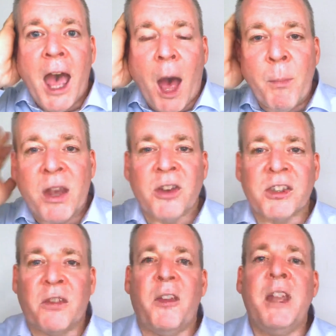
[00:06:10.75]
And
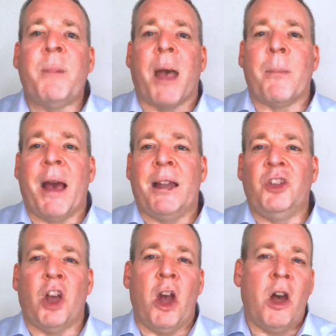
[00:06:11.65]
because the feedback
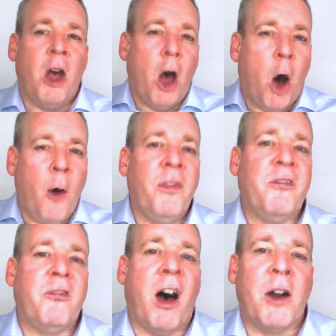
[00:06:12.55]
manager on the
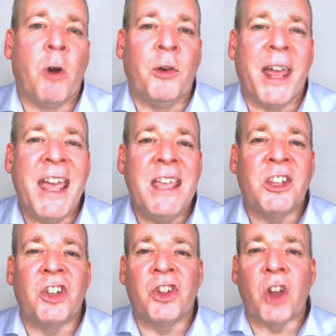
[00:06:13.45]
Viron is
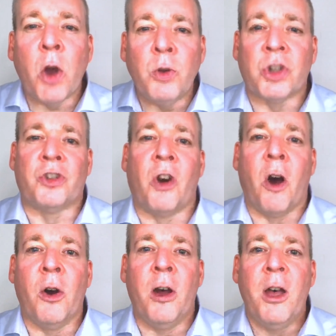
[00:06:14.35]
so
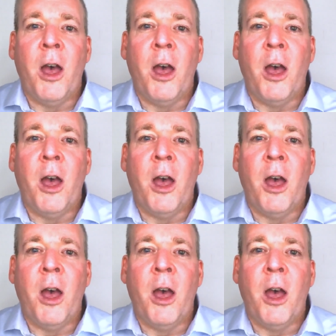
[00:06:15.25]
strong,